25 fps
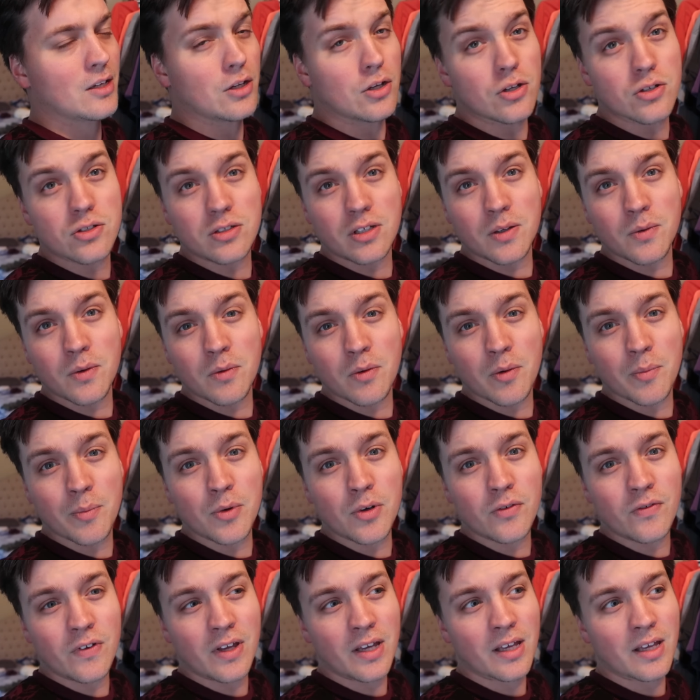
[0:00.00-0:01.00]
Usually when we're
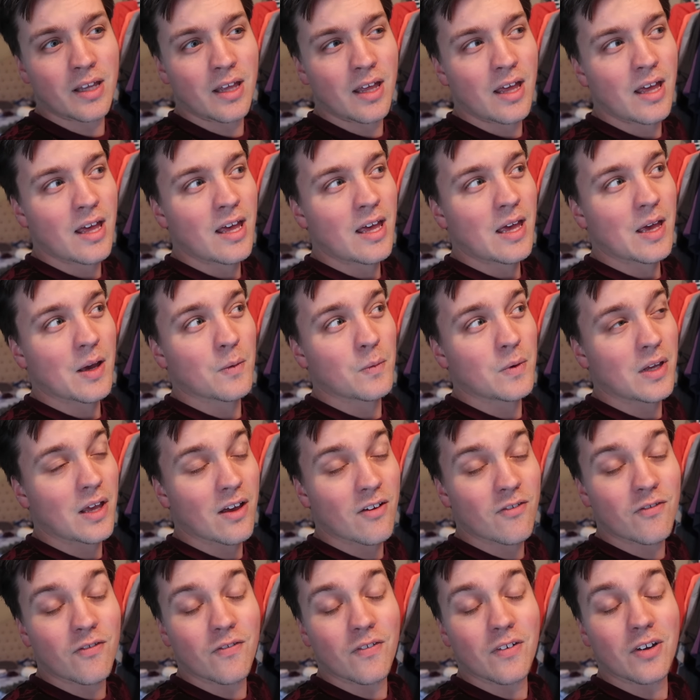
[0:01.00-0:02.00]
moving, and we
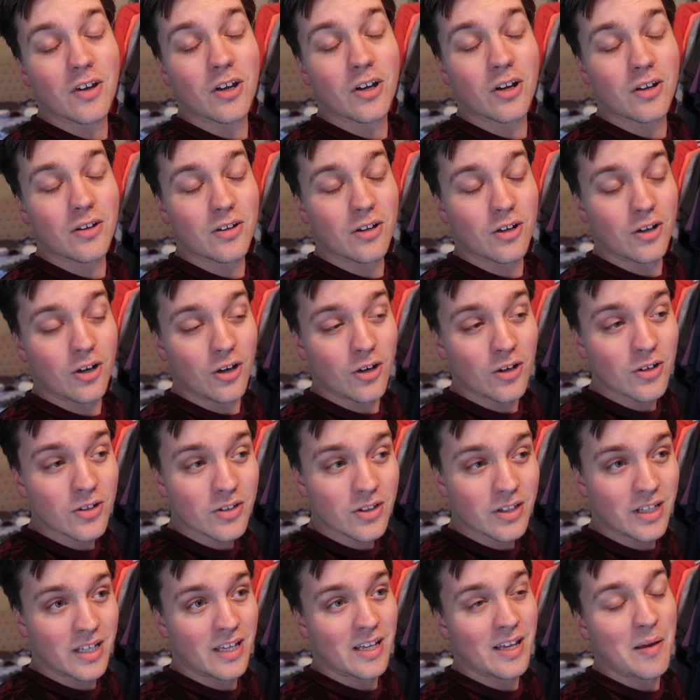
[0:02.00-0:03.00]
have
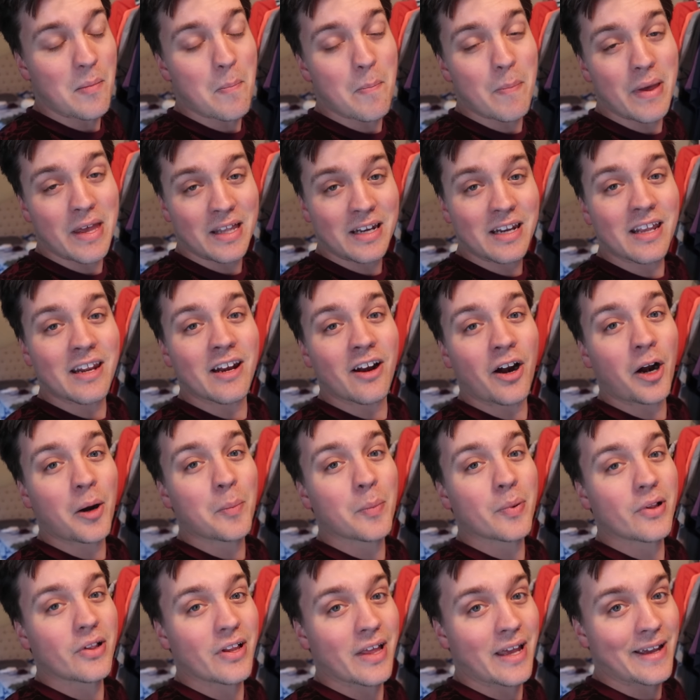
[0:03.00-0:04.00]
currently been in
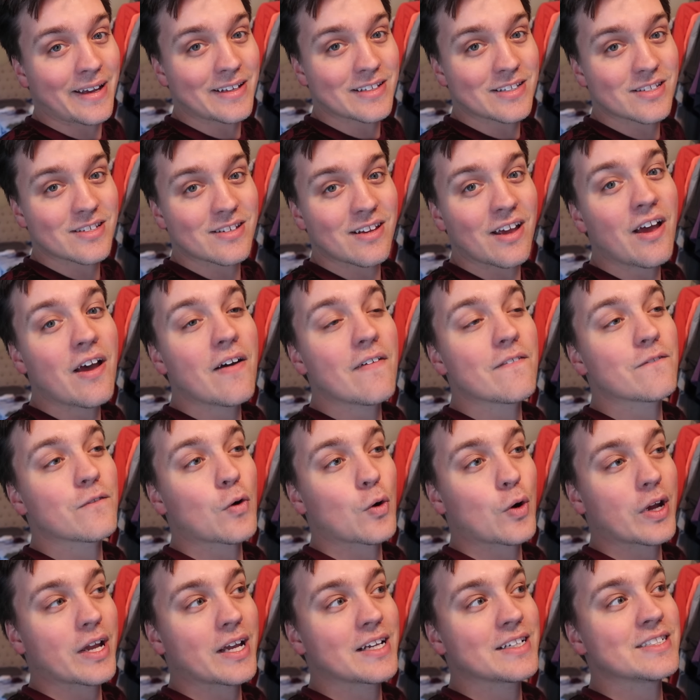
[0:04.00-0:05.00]
our place
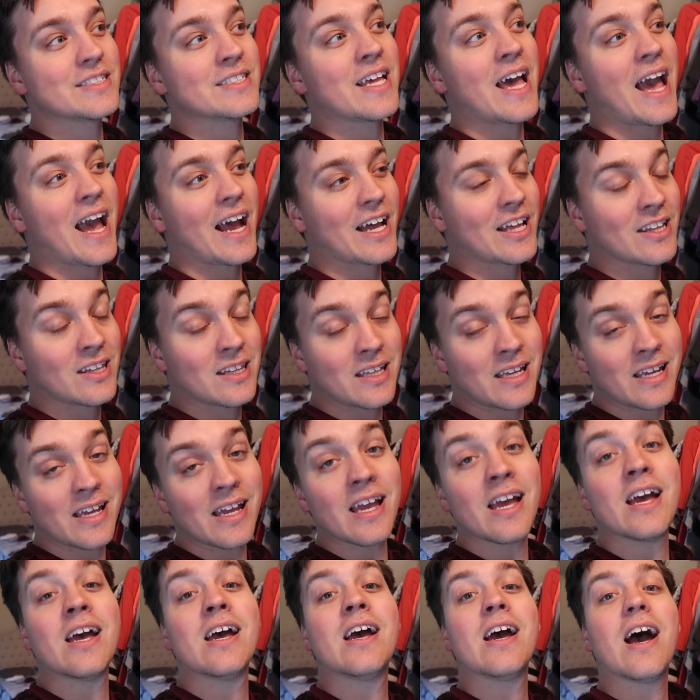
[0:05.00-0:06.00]
for
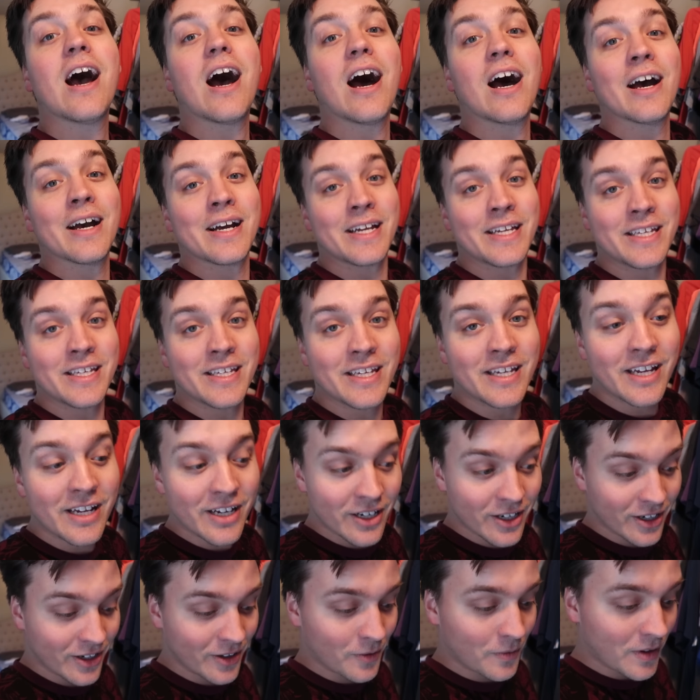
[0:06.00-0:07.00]
exactly a
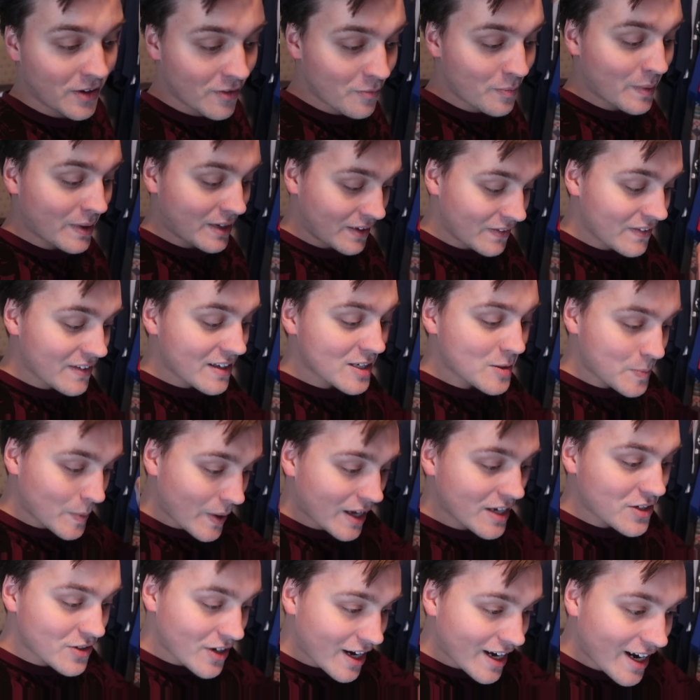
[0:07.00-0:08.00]
year. We've been in this
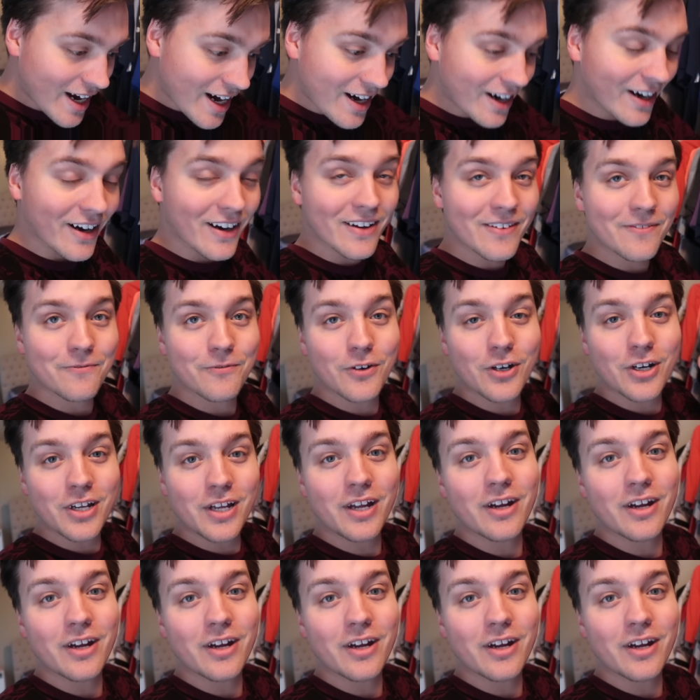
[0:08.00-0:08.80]
place right here for a